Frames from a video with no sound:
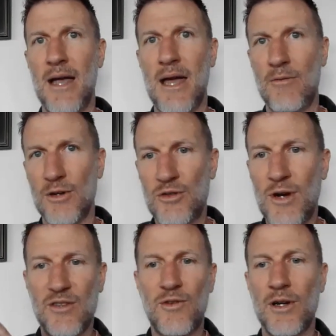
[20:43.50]
And we
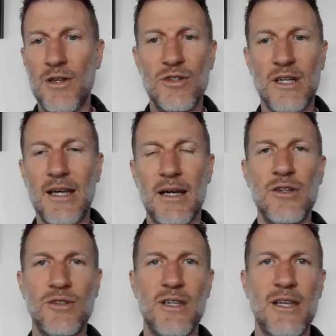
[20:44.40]
transfer it using
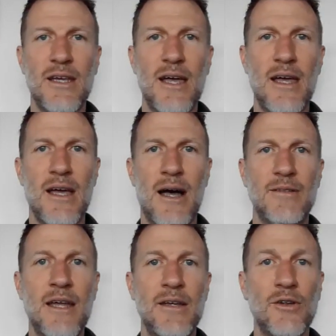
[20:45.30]
a
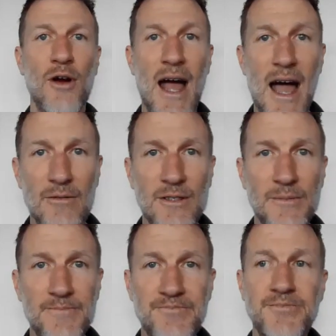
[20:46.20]
tendon graft
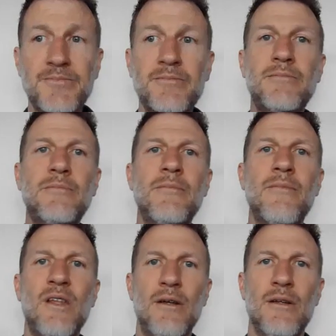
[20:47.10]

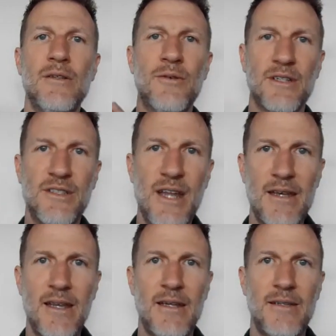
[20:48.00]
to
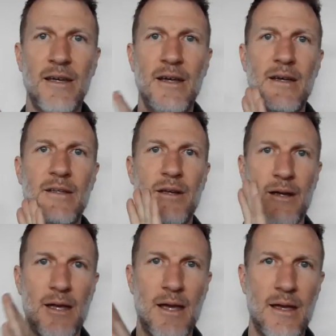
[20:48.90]
extend it,
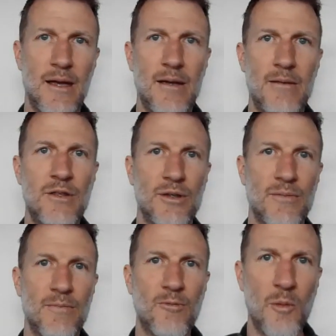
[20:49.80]
to, to
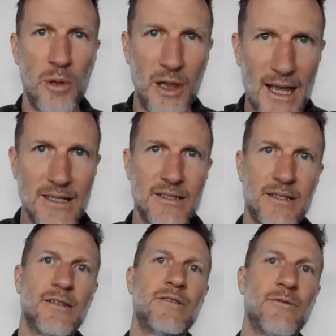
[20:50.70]

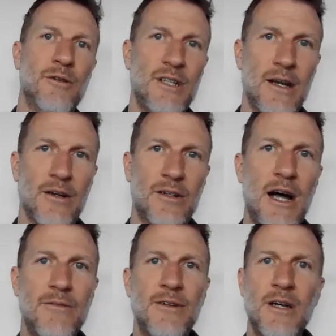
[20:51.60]
replace the rotator
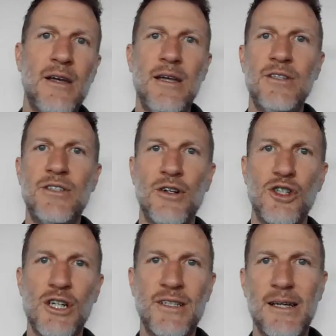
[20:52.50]
cuff. It's
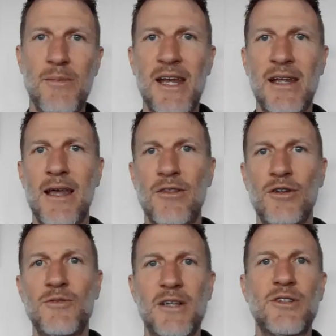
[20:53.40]
synergistic, meaning that
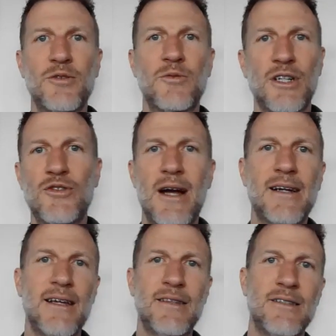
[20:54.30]
those muscles were
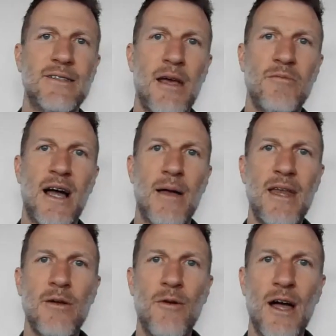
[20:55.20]
contracting at the same time
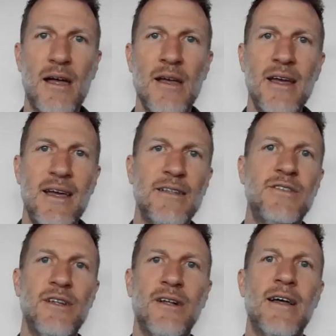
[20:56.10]
anyway. It
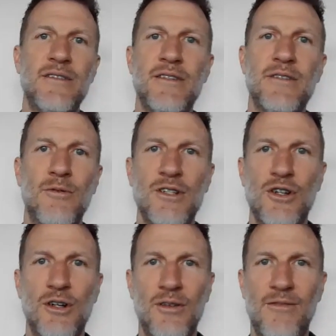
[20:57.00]
still has its
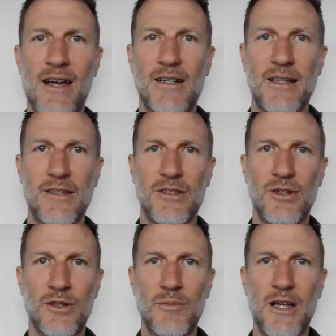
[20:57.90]
original effect on the
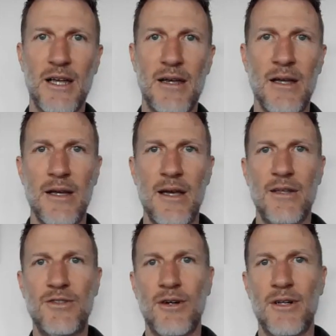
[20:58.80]
shoulder blade.
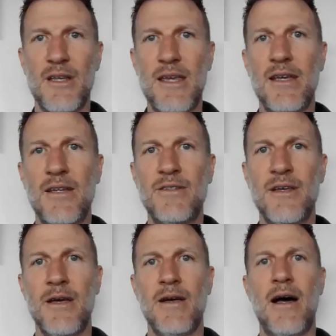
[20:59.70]
And so it is
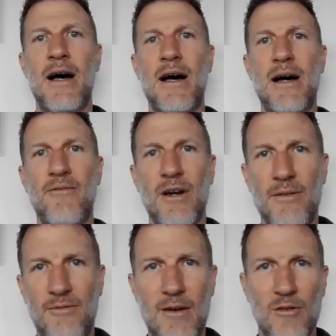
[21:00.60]
a
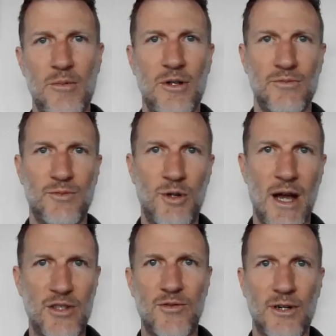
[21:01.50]
very favorable
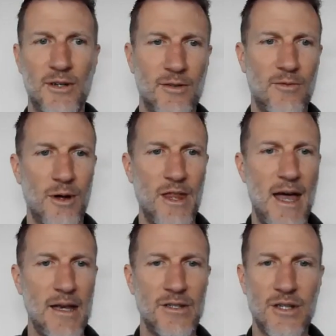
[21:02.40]
transfer for
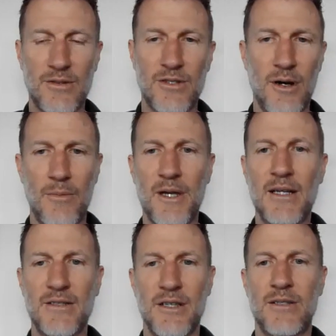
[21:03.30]
that. It's also,
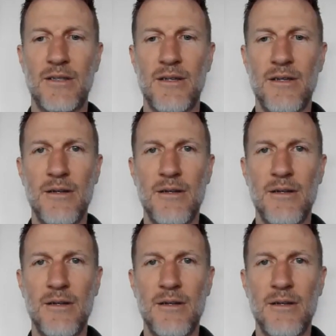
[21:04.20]
because it's